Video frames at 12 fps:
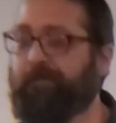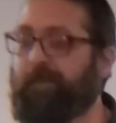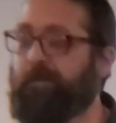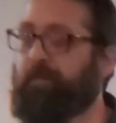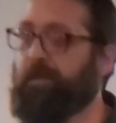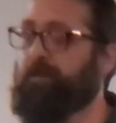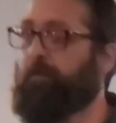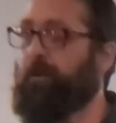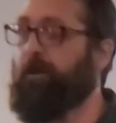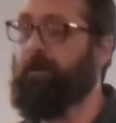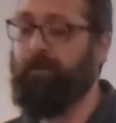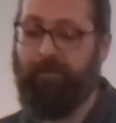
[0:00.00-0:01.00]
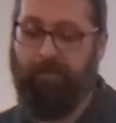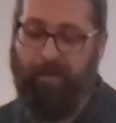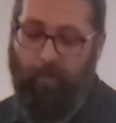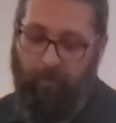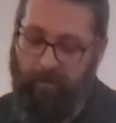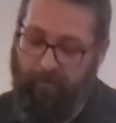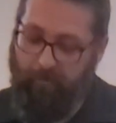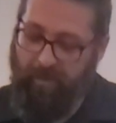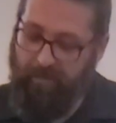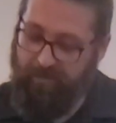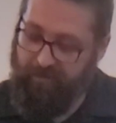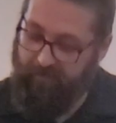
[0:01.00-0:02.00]
in Pittsburgh at one of the
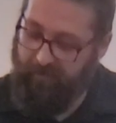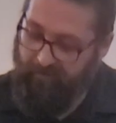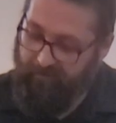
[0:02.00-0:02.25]
biggest